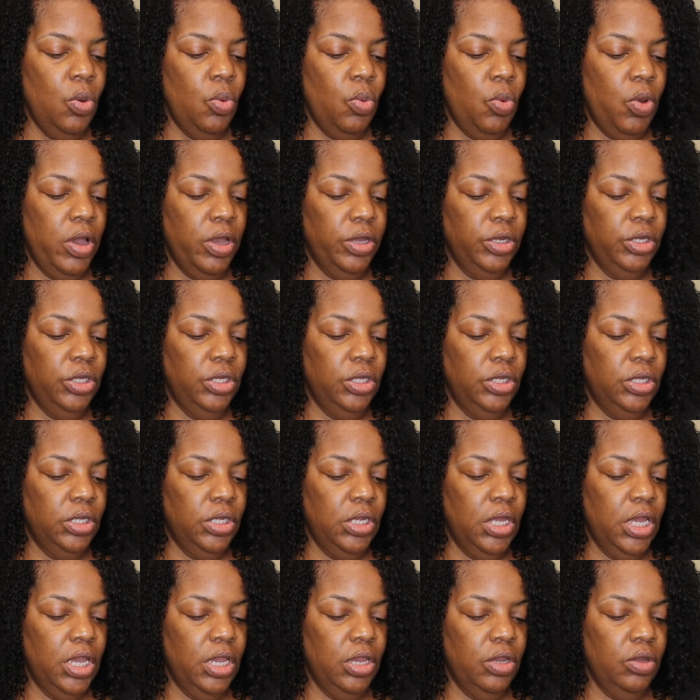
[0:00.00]
wash
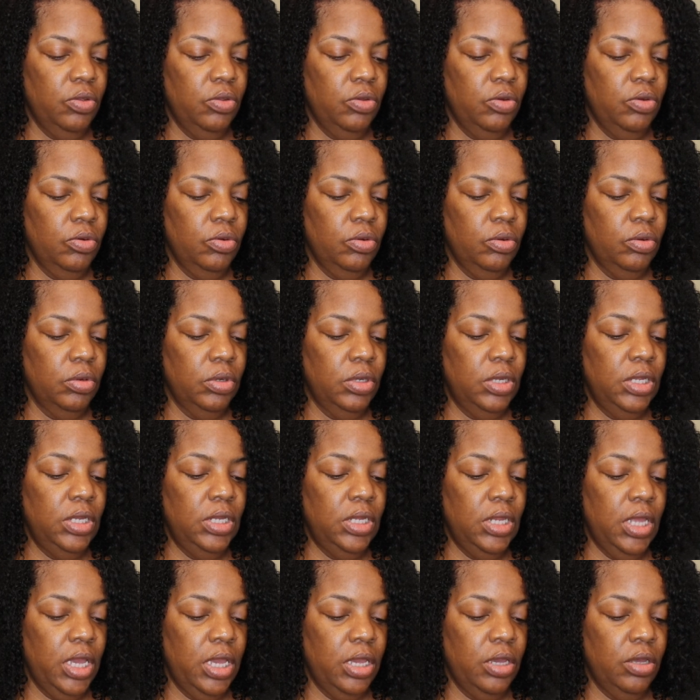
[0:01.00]
contangler
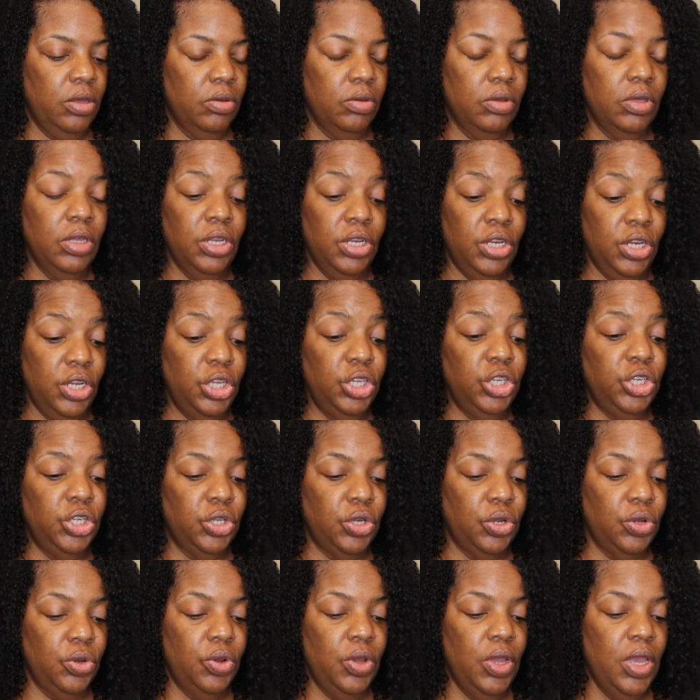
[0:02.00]
detang
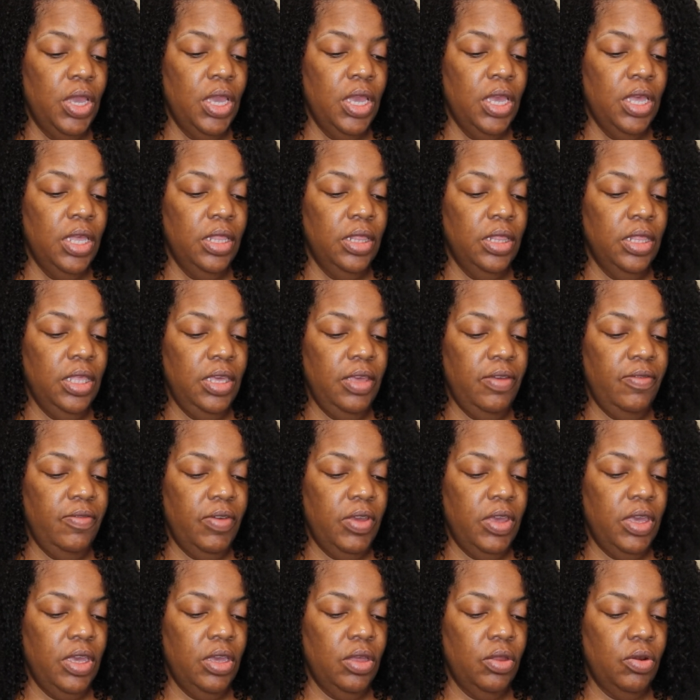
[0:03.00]
conditioner leave
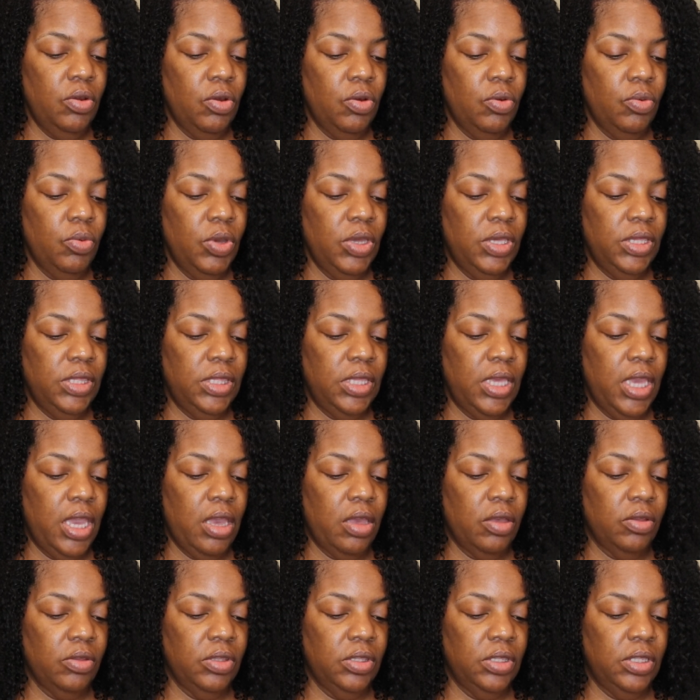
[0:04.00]
in or rinse
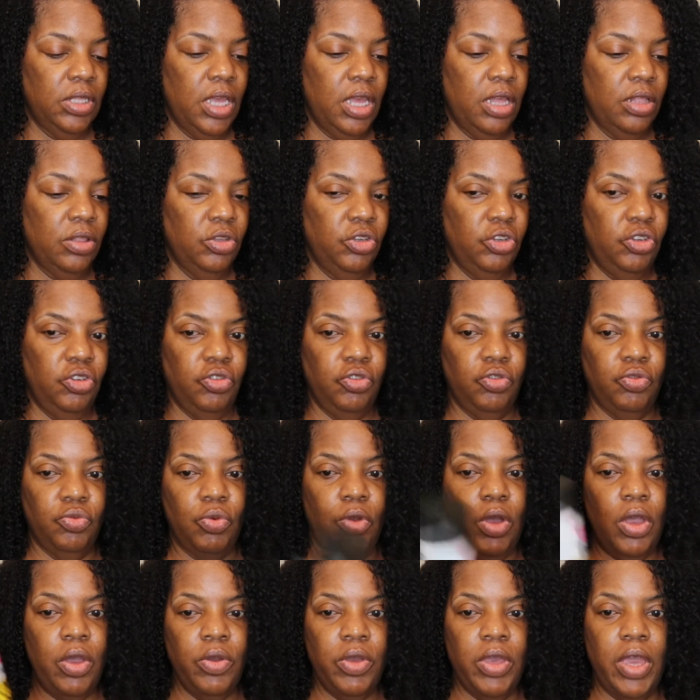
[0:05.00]
out style as
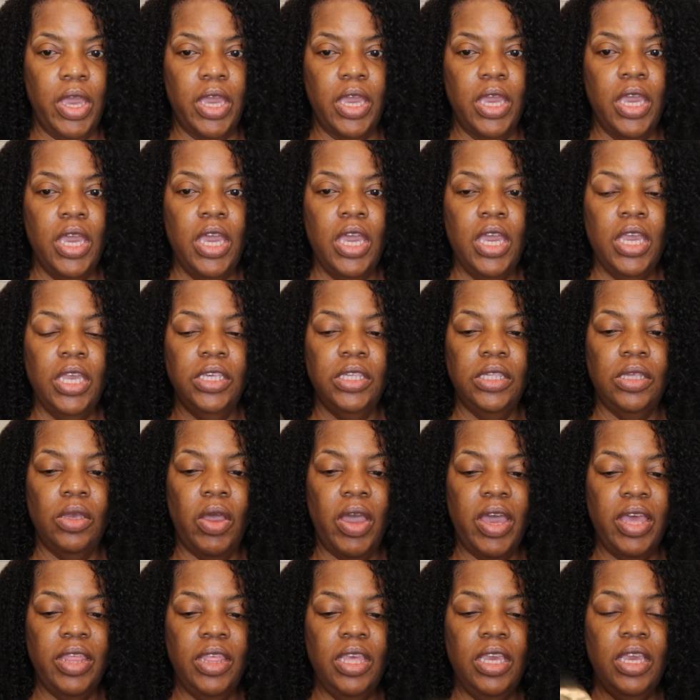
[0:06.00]
usual okay
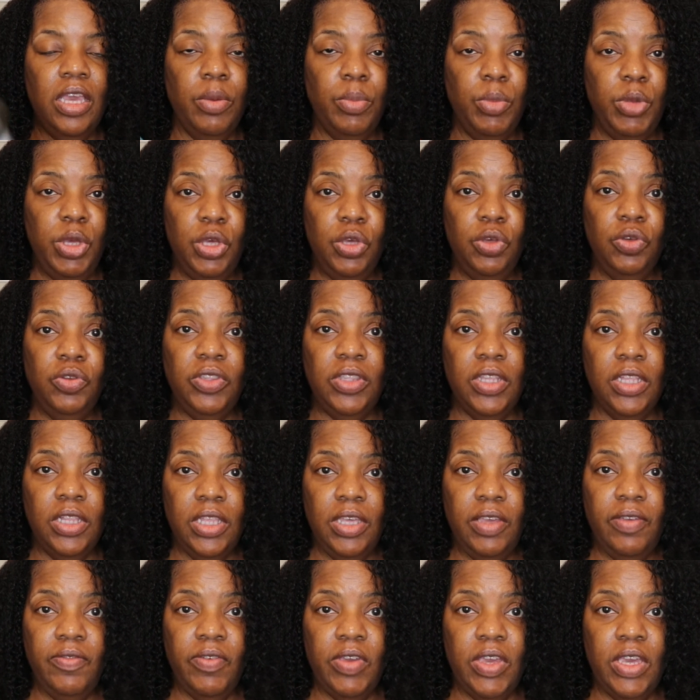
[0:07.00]
so I think I'm gonna use the
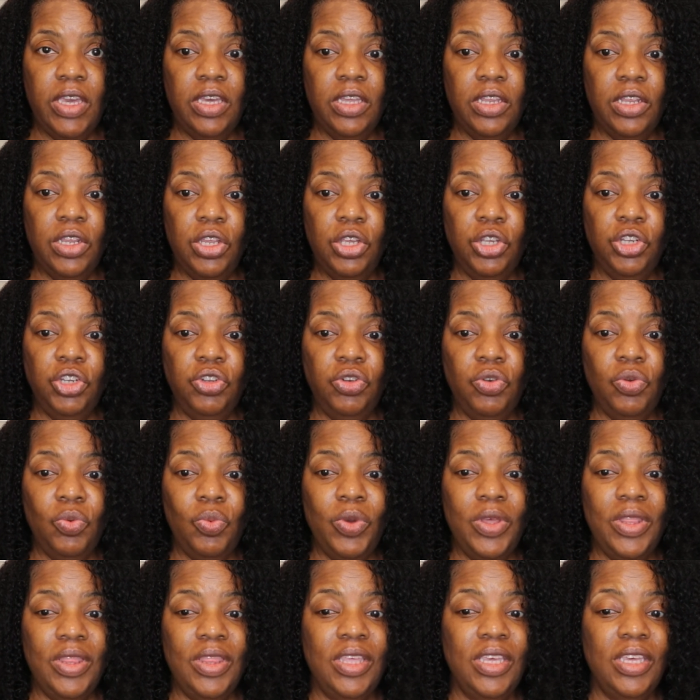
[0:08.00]
leave-in conditioner
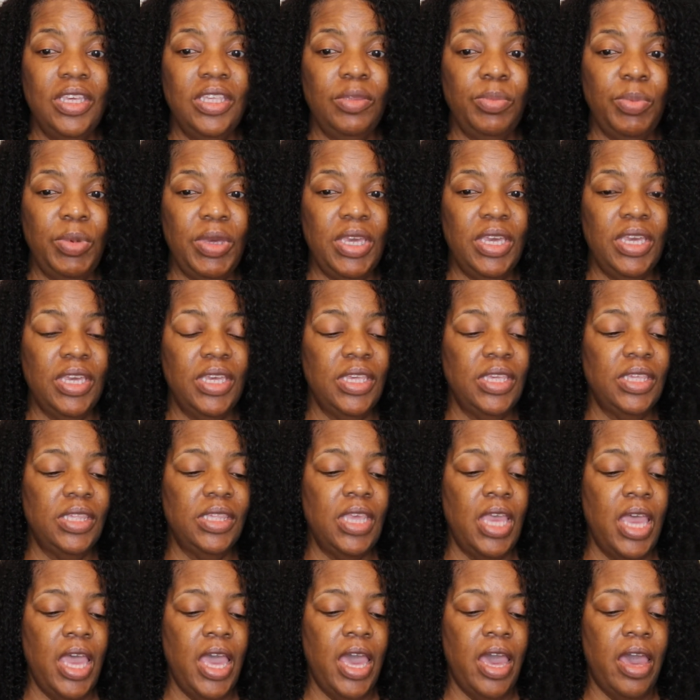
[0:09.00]
with this
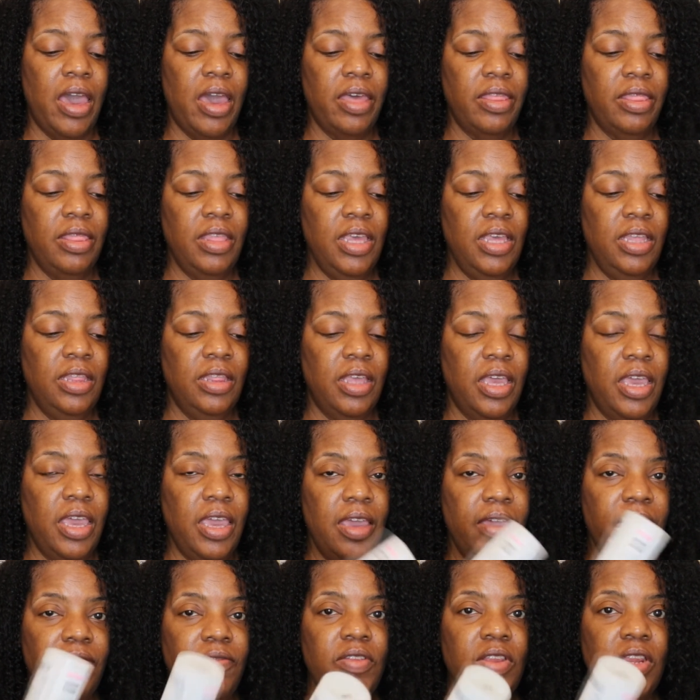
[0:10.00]
because I think the
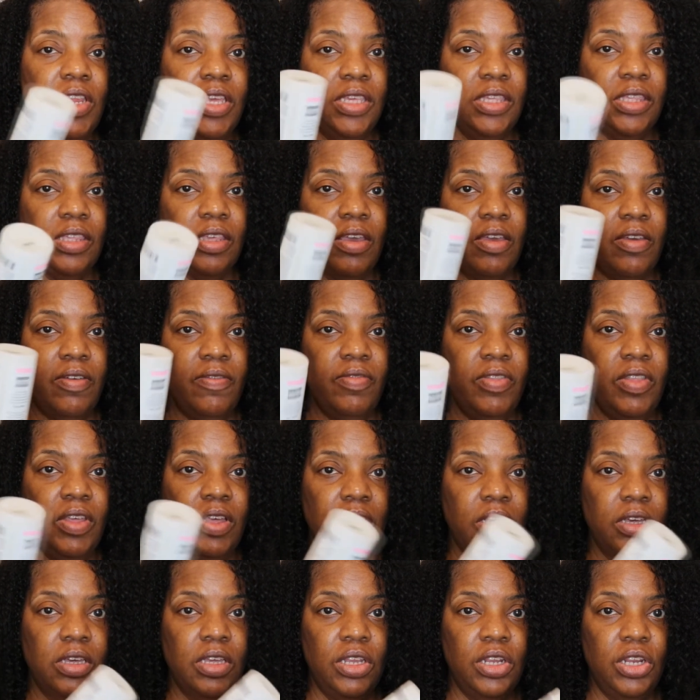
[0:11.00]
heaviness of
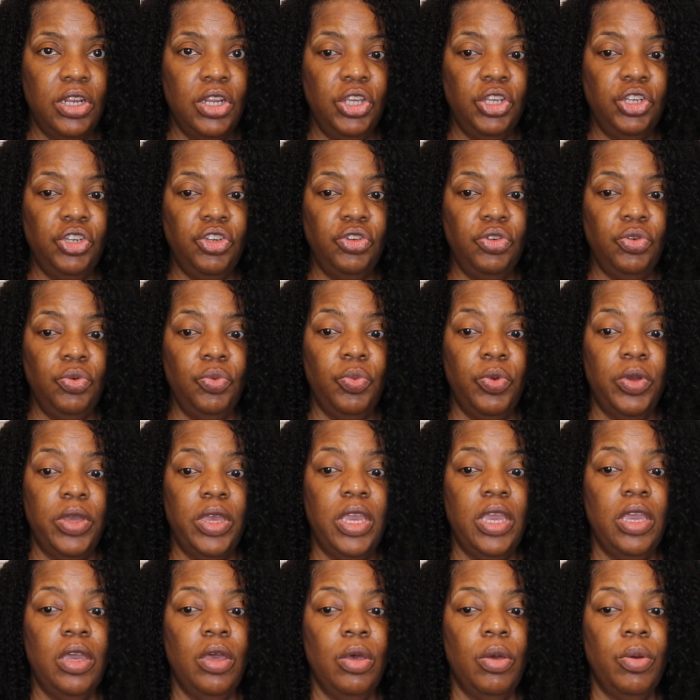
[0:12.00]
the conditioner will
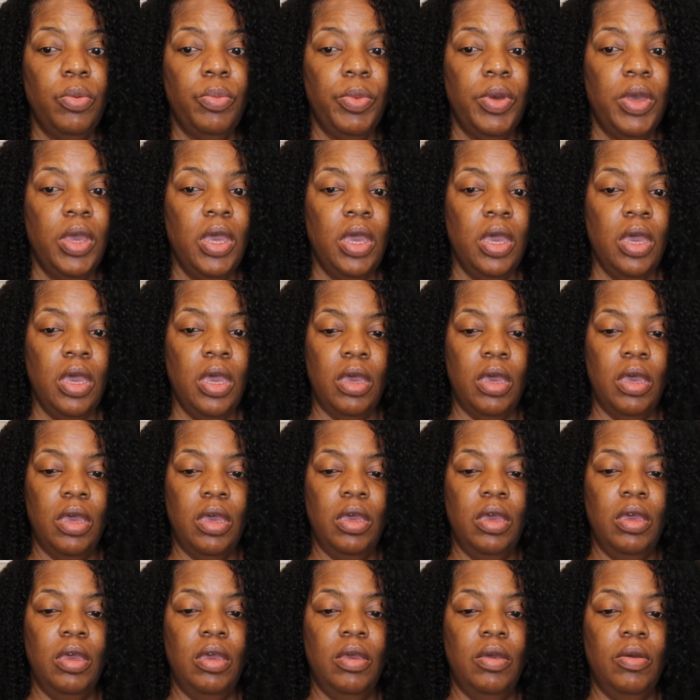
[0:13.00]
help
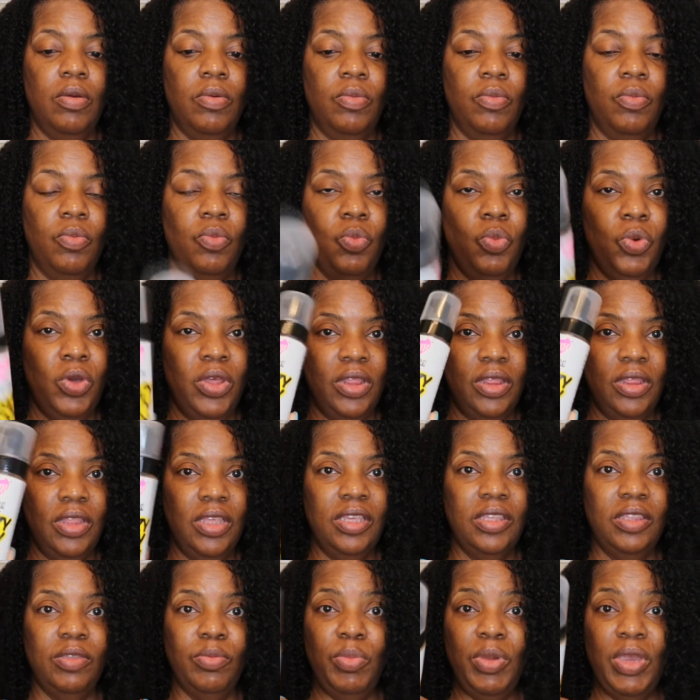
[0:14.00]
um, with
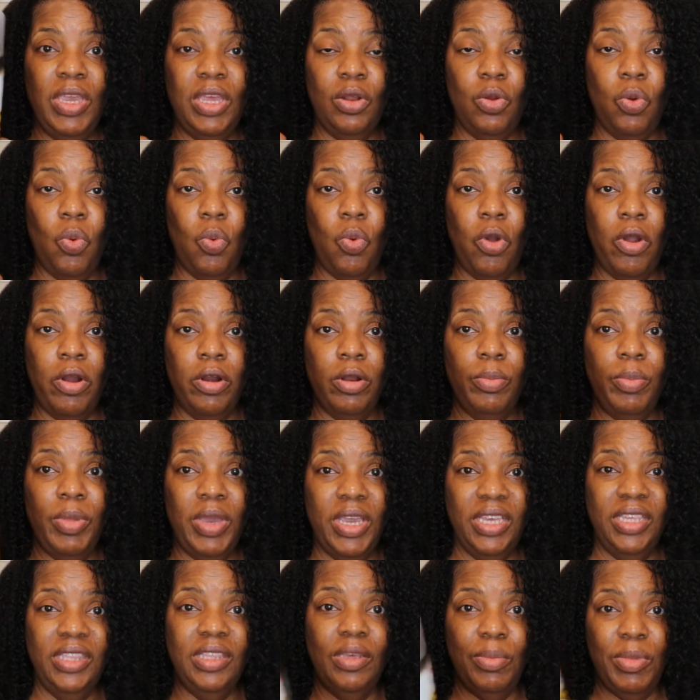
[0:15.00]
this being a water
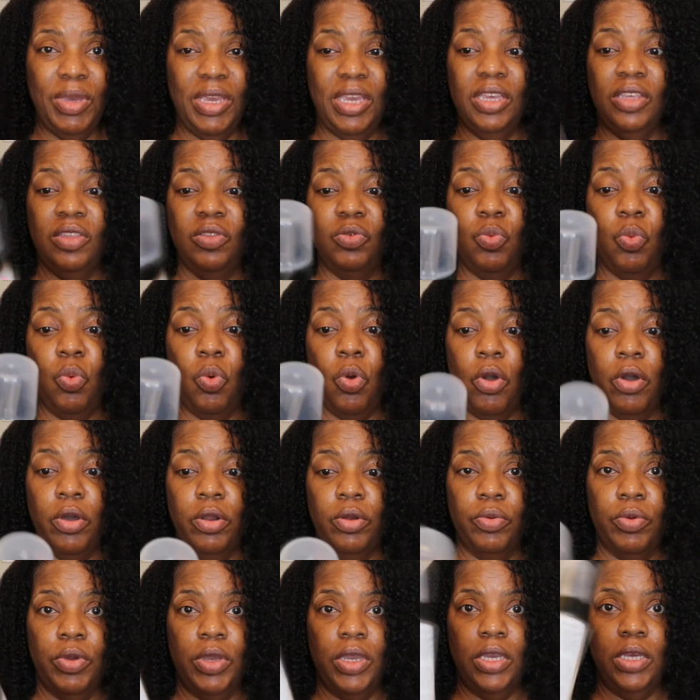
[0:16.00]
base, I mean, it's
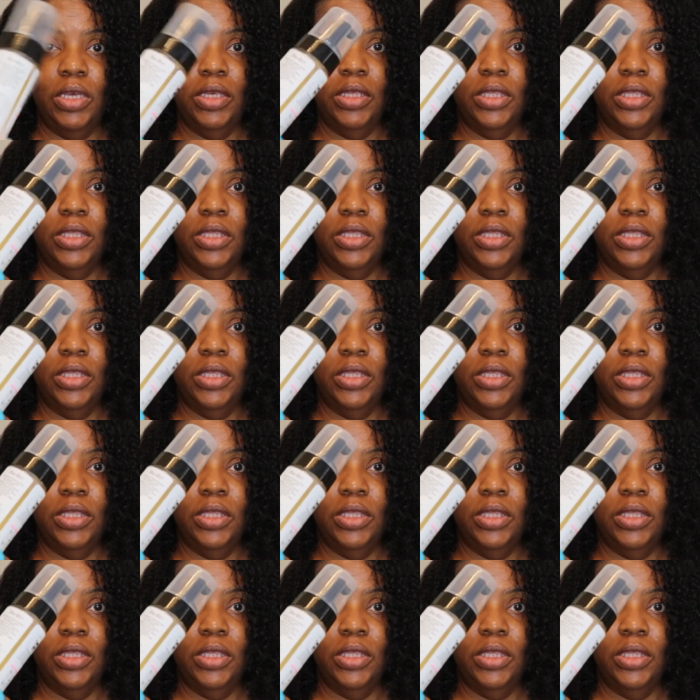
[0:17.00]
watery.